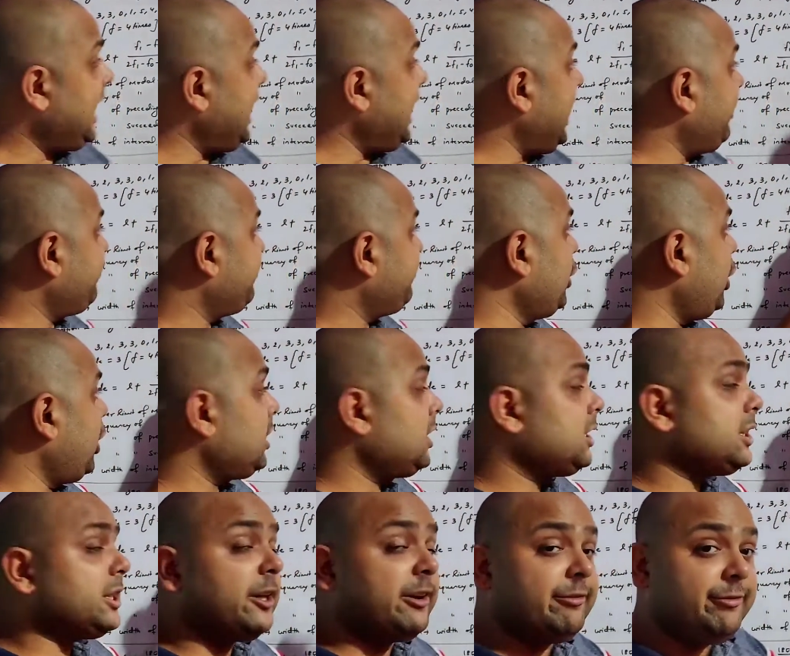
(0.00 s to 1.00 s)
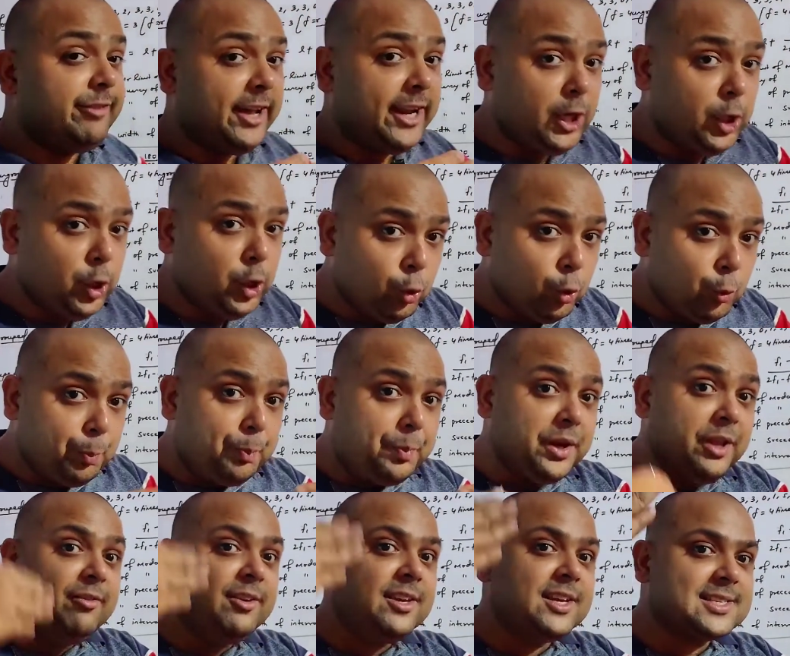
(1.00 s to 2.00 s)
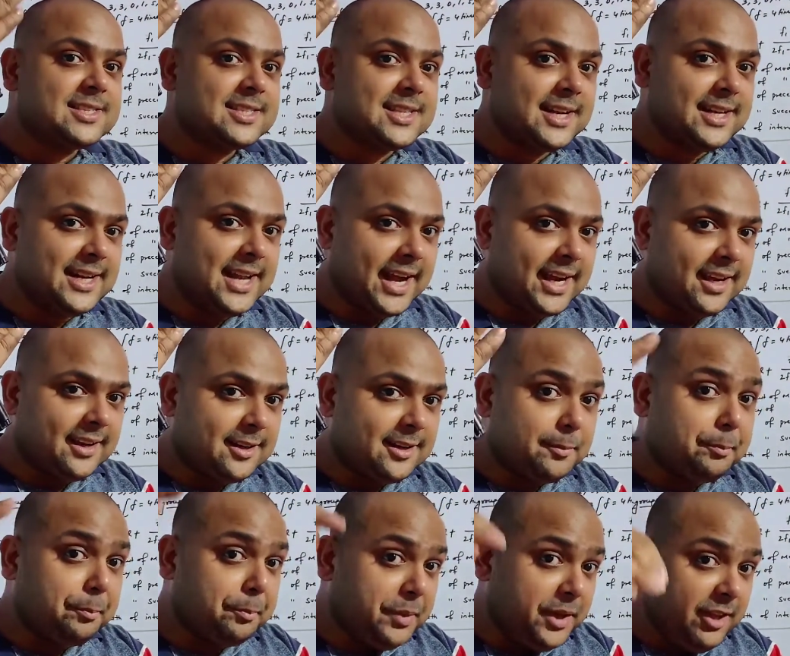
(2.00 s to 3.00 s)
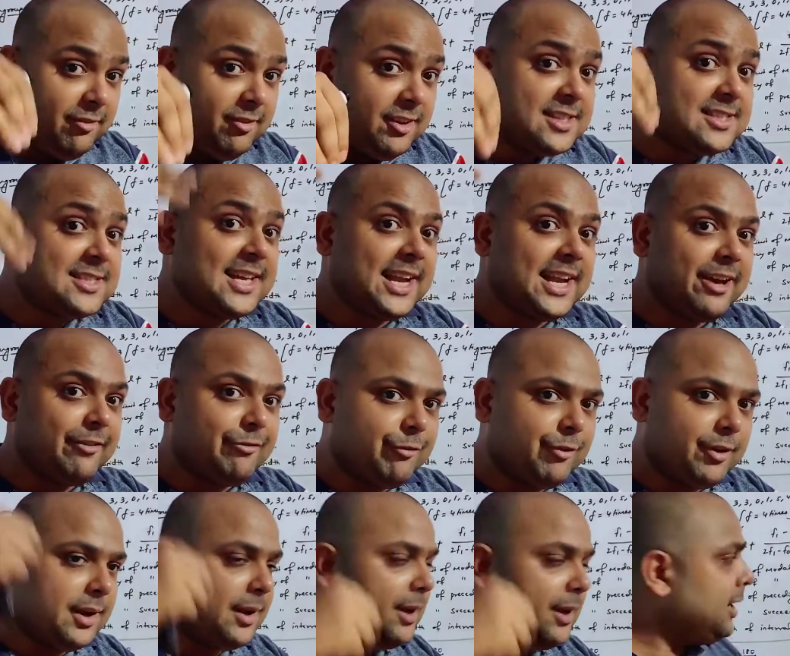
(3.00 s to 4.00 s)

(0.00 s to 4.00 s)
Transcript: F0, the value previous than that, previous than F1.